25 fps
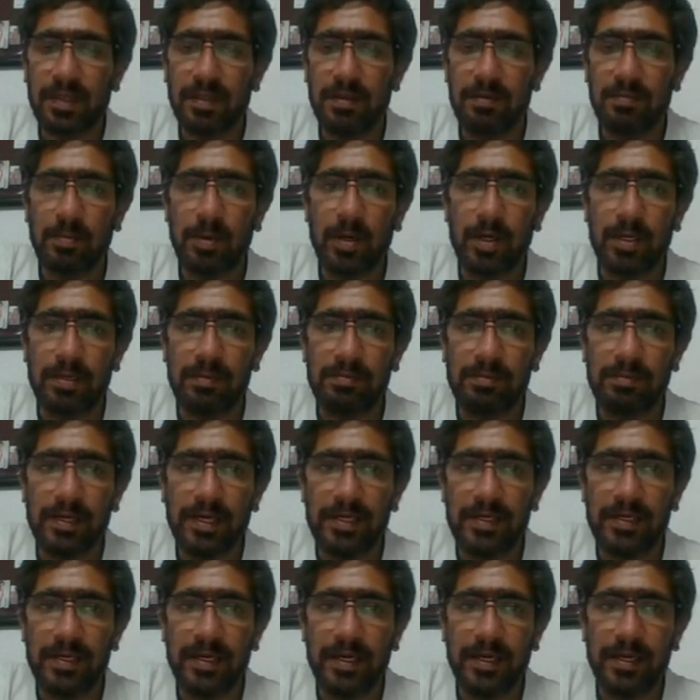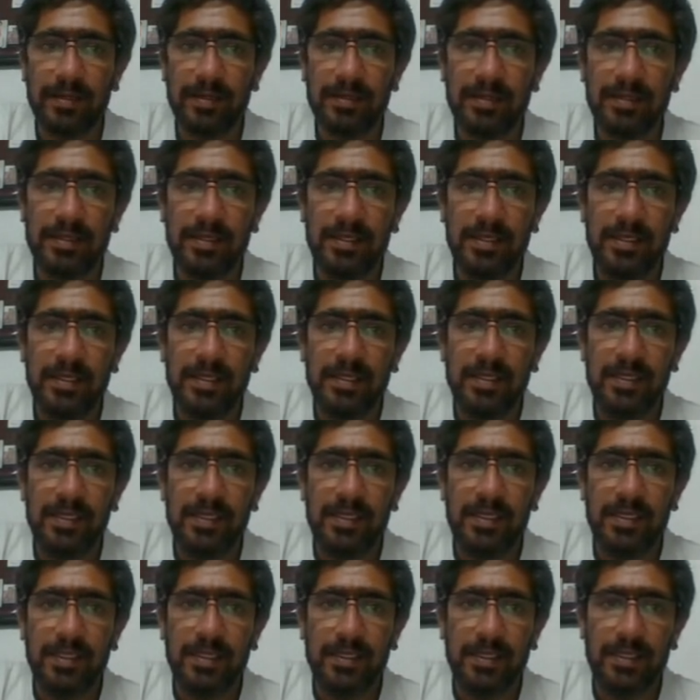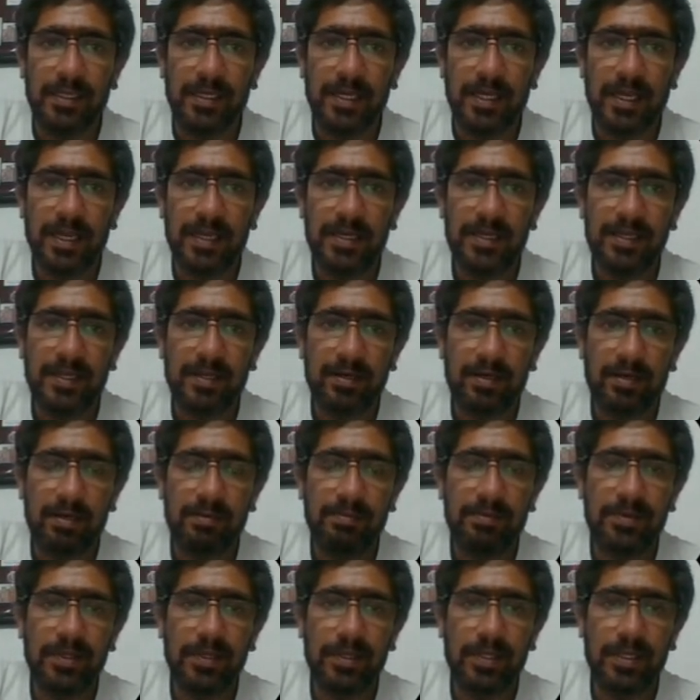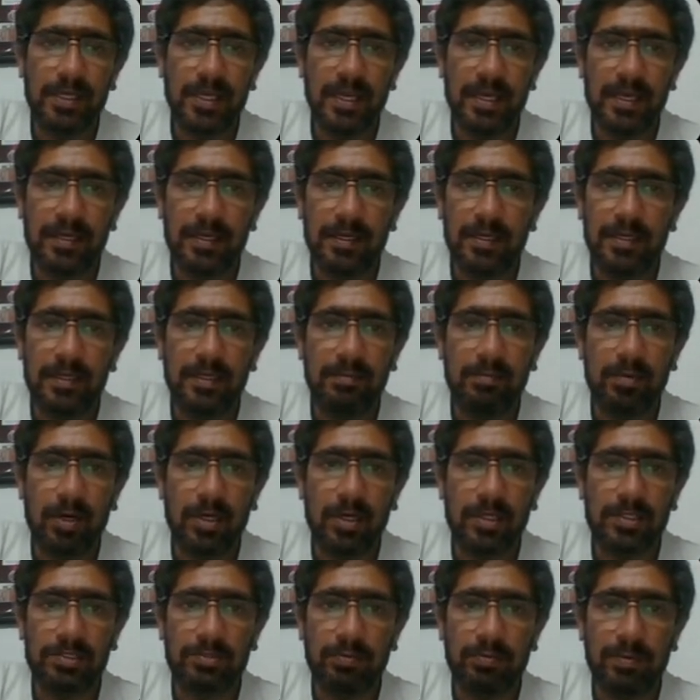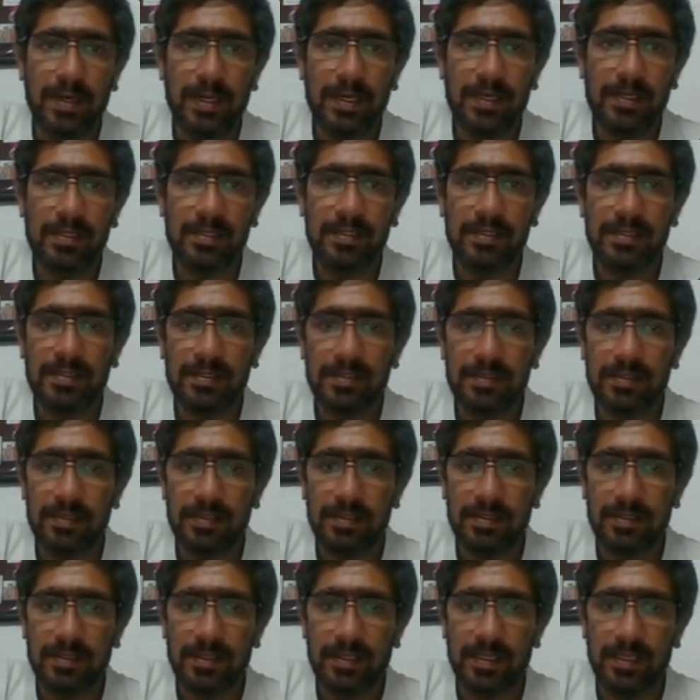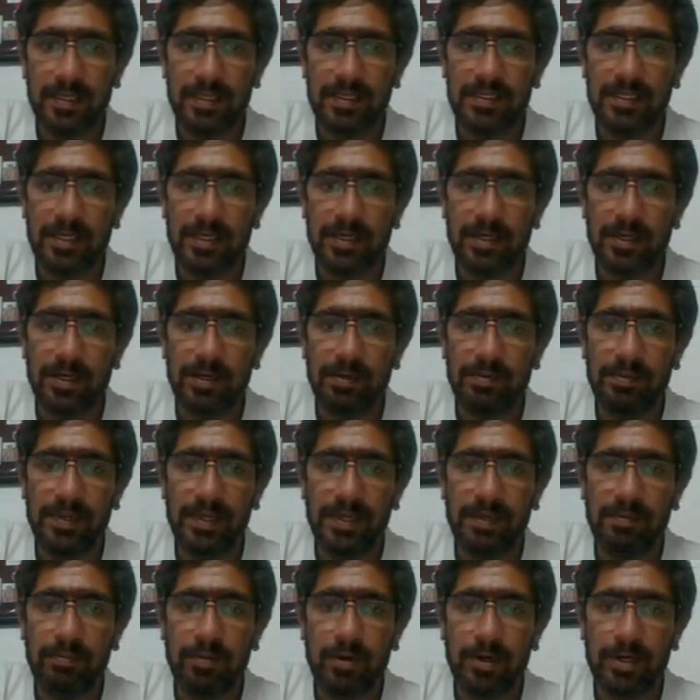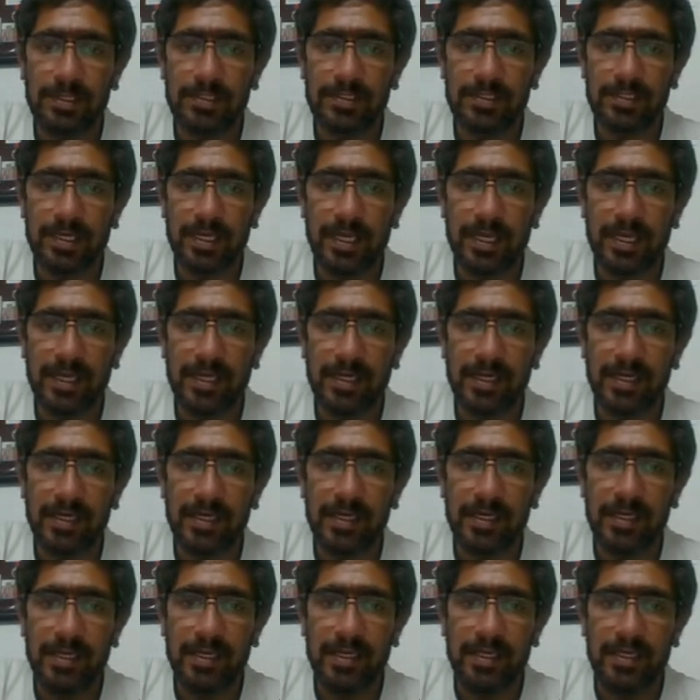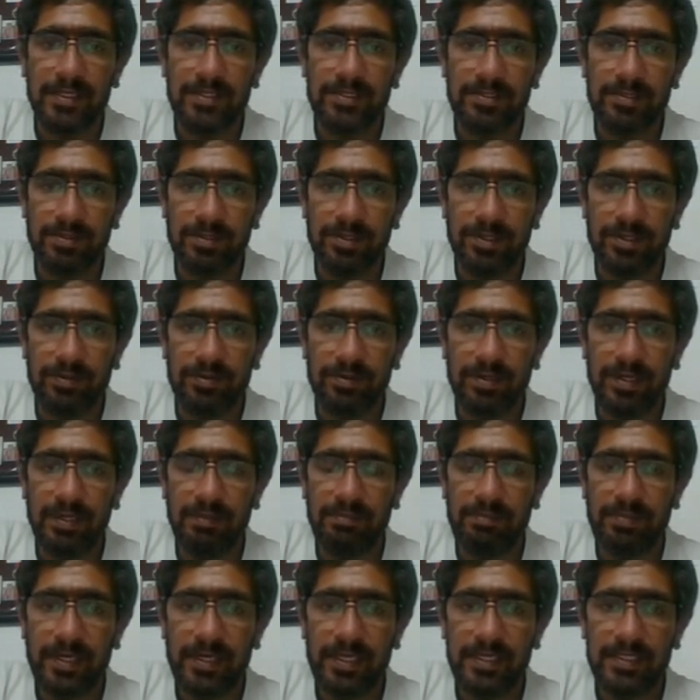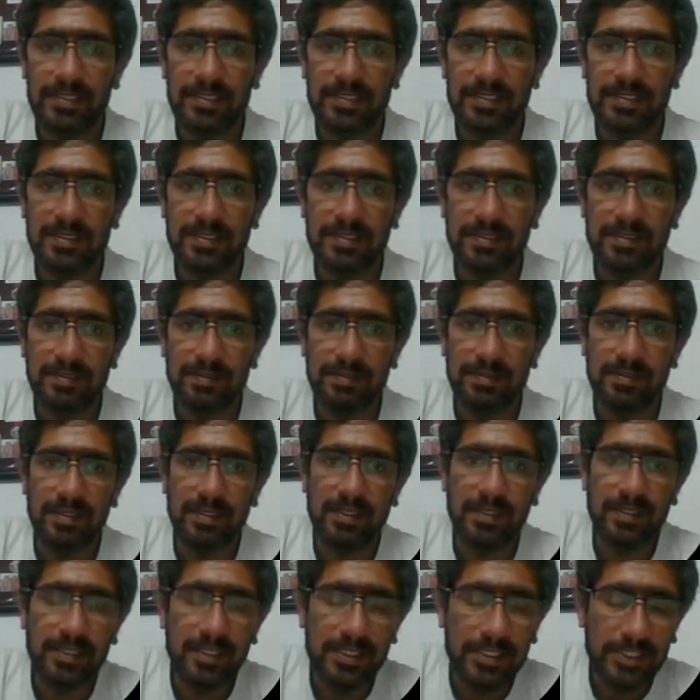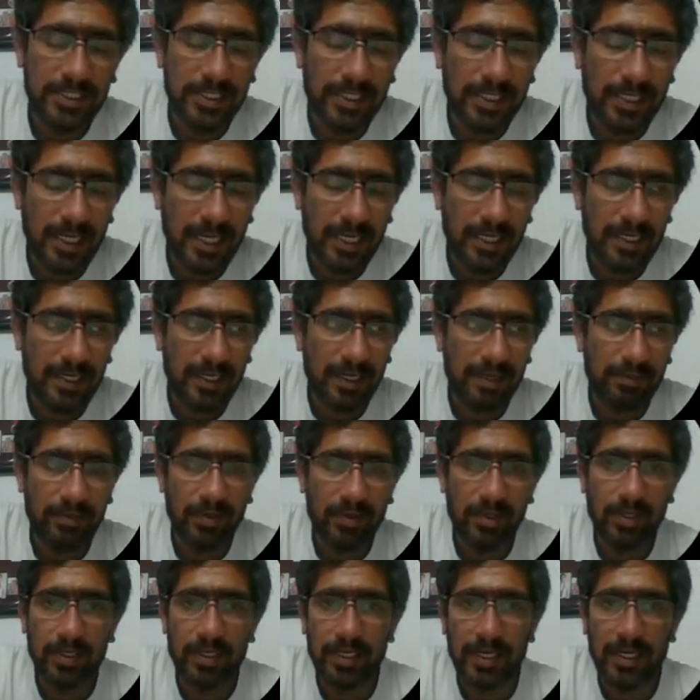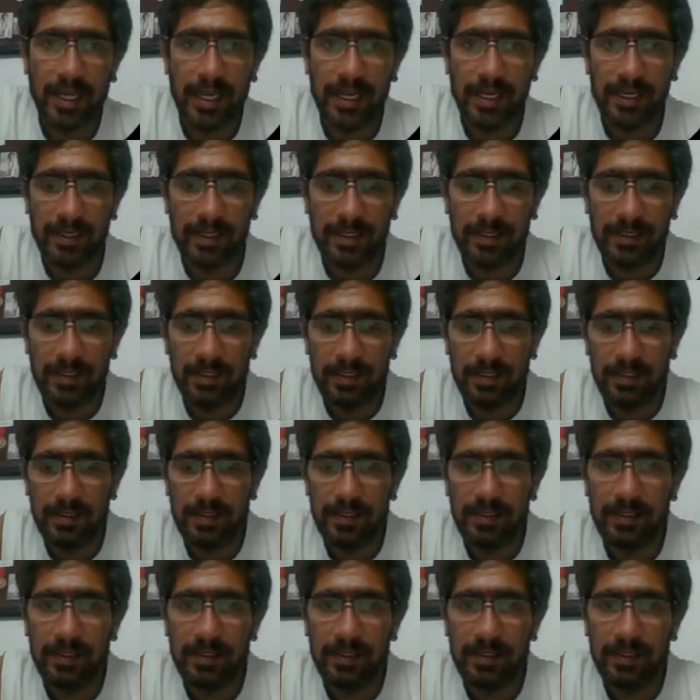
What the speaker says: bottom right diagonal. The 9 cannot be on the diagonal in box 1. It cannot be in box 9. So the only place the digit 9 can be on the diagonal